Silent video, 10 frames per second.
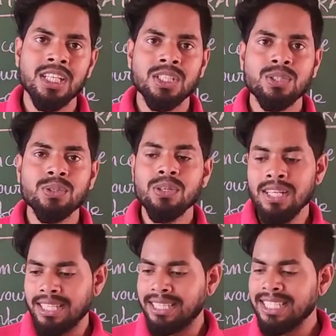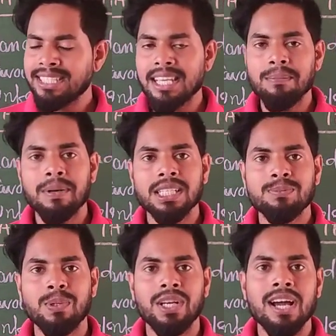So, this surplus
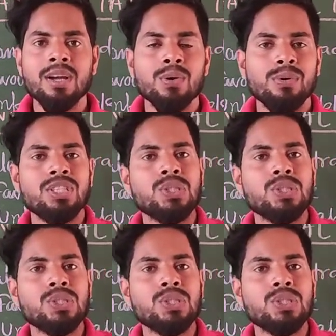product is